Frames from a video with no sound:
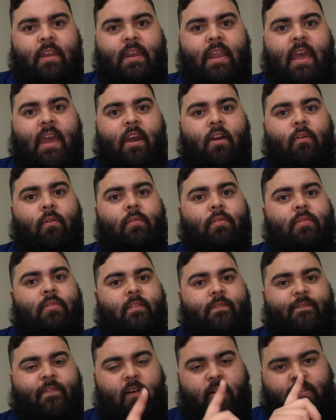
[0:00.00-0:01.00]
Now,
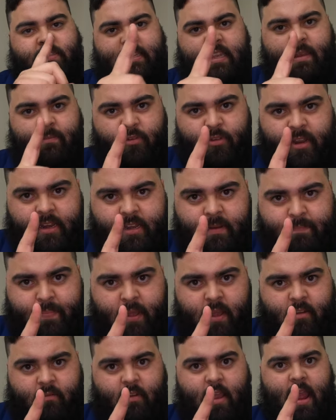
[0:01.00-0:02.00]
the first thing I'm going to
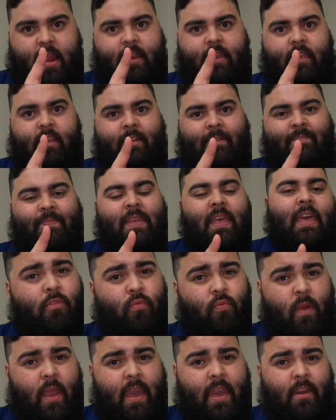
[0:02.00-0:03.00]
debunk right here, the
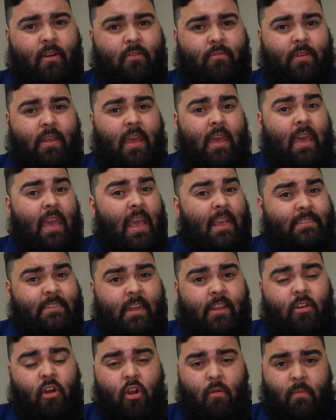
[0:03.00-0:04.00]
round is
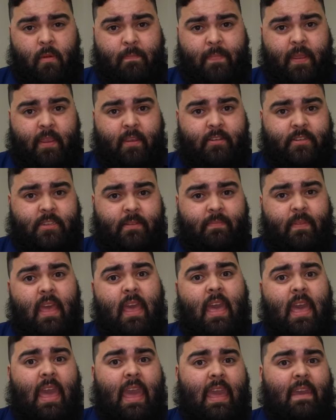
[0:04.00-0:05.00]
not armor piercing.
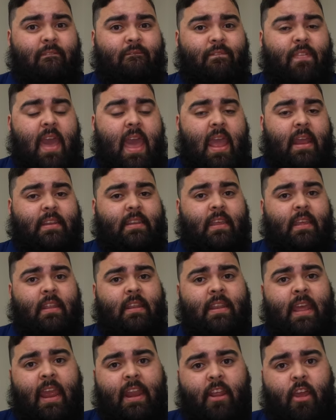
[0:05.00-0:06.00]
In fact,
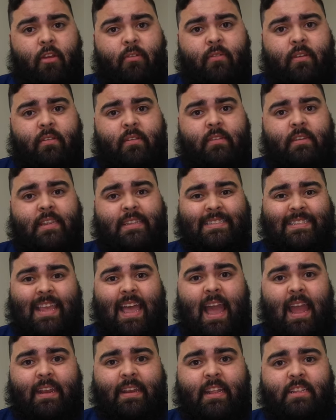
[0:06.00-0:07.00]
NATO
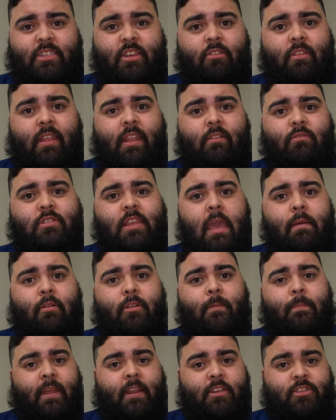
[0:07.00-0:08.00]
designed it so that it was
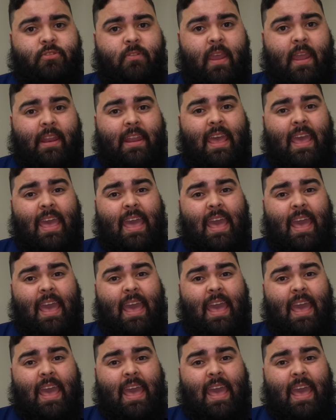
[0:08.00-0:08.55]
able to penetrate